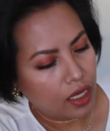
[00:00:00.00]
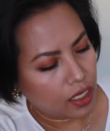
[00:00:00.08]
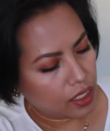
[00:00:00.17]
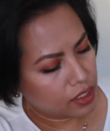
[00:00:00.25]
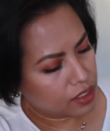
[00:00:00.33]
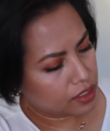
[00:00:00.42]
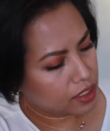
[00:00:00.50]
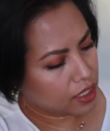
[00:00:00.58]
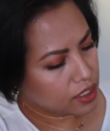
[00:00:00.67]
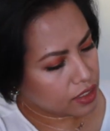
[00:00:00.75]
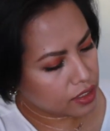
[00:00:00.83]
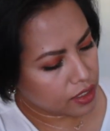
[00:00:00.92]
It
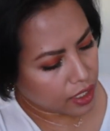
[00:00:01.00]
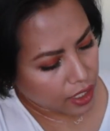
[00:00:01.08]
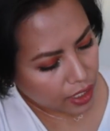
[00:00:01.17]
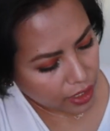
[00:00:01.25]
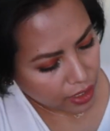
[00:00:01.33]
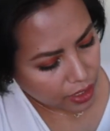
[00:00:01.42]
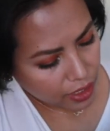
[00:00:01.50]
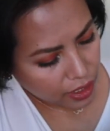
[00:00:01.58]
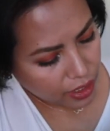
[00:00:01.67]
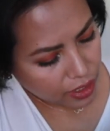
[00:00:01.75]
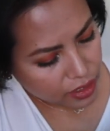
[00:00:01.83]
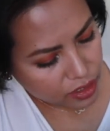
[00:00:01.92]
says that it
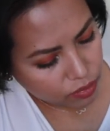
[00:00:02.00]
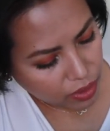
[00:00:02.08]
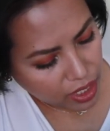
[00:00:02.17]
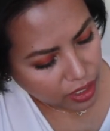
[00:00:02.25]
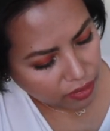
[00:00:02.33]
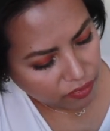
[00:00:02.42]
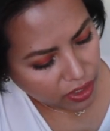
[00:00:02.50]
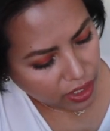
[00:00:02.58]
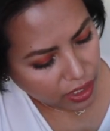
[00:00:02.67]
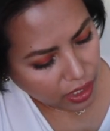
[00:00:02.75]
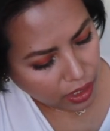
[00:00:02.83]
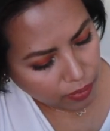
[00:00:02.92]
is made in
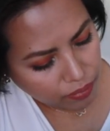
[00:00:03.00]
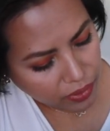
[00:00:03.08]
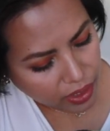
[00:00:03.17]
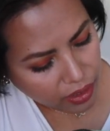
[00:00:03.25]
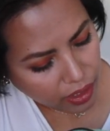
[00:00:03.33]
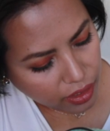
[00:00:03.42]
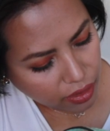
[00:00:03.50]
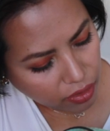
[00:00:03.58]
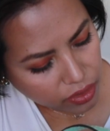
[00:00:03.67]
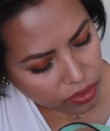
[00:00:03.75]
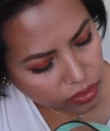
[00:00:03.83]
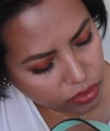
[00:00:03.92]
Vietnam, and then
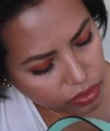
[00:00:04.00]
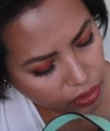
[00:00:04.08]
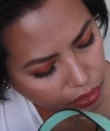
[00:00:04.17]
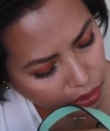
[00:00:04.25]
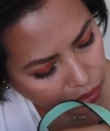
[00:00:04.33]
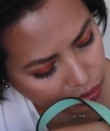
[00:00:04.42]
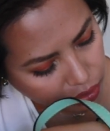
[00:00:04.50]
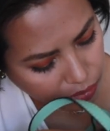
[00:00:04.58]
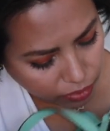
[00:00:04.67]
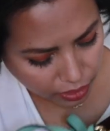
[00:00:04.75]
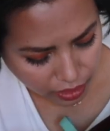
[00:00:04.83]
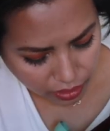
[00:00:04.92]
there's a serial
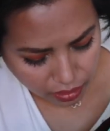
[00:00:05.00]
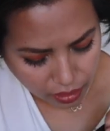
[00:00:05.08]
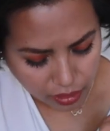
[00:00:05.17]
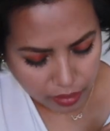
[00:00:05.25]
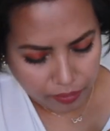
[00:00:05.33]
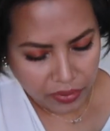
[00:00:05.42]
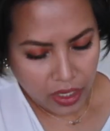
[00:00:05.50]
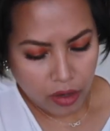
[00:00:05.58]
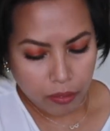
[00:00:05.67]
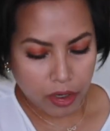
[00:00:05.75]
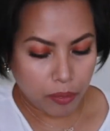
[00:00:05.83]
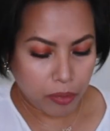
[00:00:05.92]
number in there.
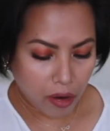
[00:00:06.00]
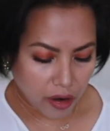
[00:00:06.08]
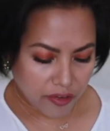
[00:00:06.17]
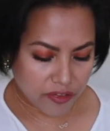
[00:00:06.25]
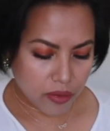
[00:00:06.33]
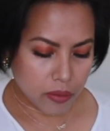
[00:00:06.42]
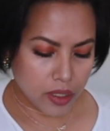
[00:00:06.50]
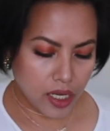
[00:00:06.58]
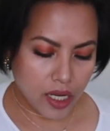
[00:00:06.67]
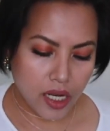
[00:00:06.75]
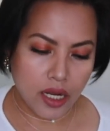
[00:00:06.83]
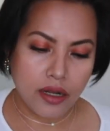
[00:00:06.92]
But apart from
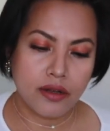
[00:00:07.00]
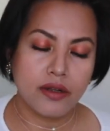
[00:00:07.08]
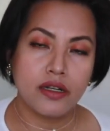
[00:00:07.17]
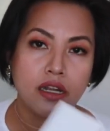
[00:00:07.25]
that,